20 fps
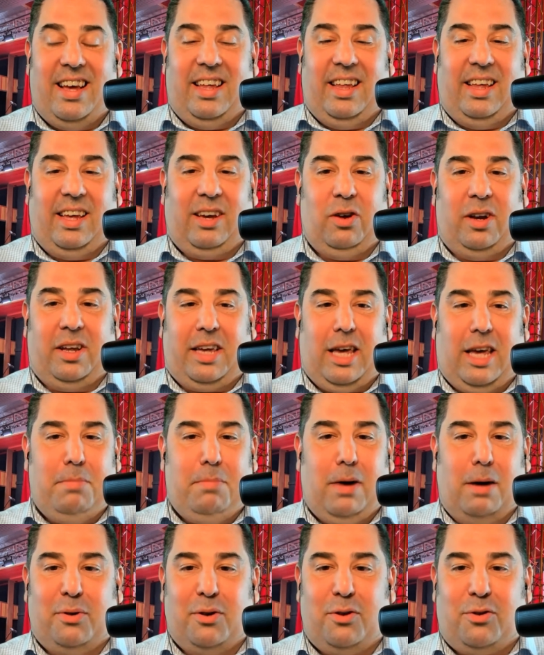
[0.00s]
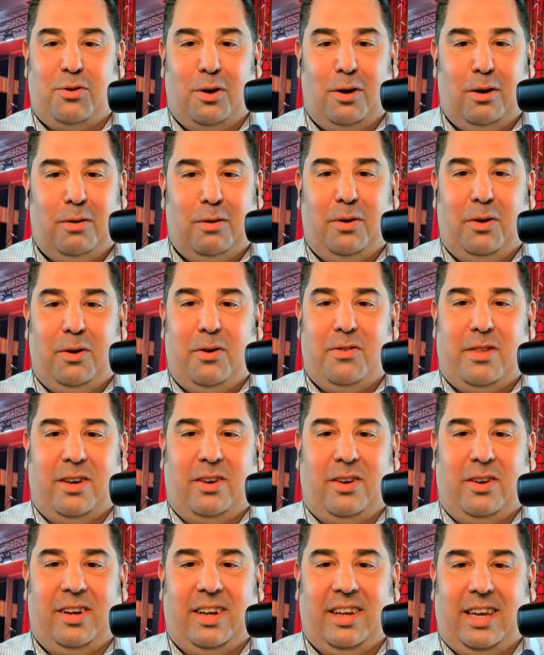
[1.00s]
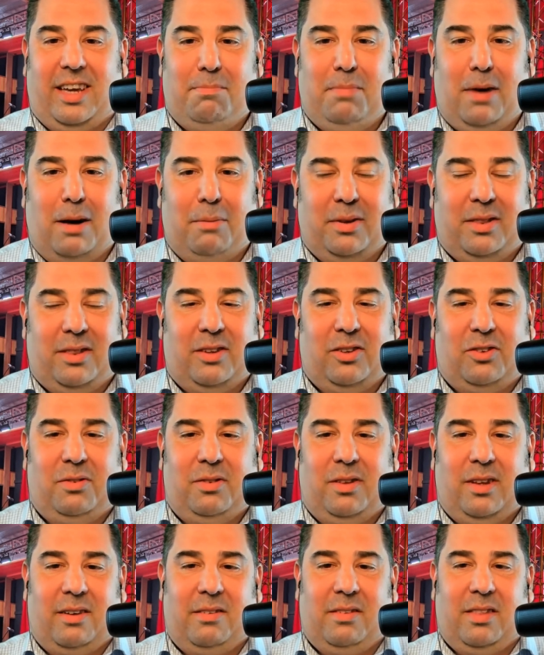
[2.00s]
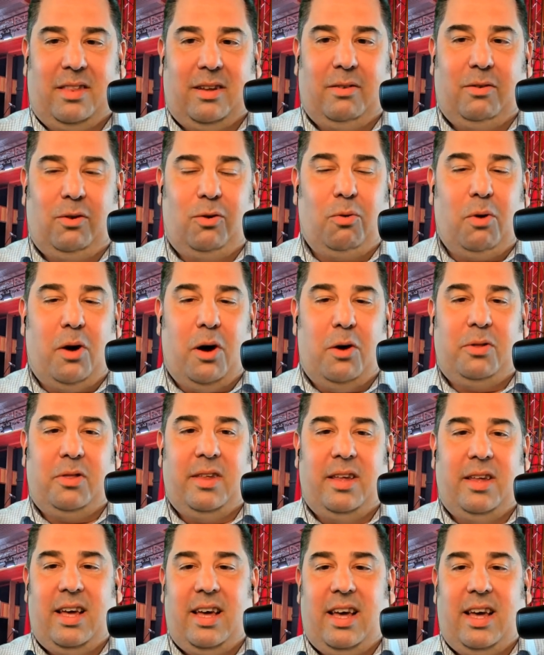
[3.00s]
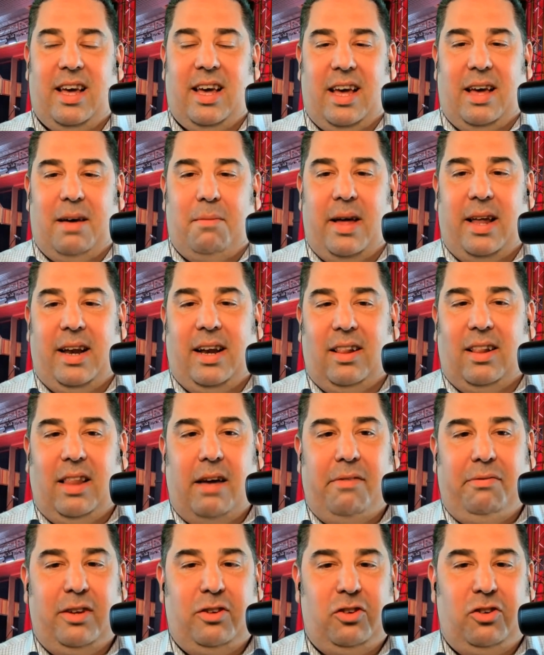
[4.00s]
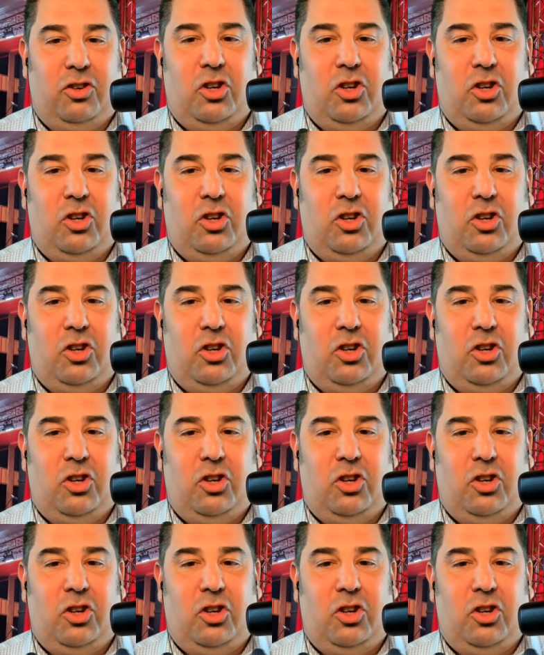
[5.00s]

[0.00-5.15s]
It couldn't keep up with servers. It couldn't keep up with the growth. And it left this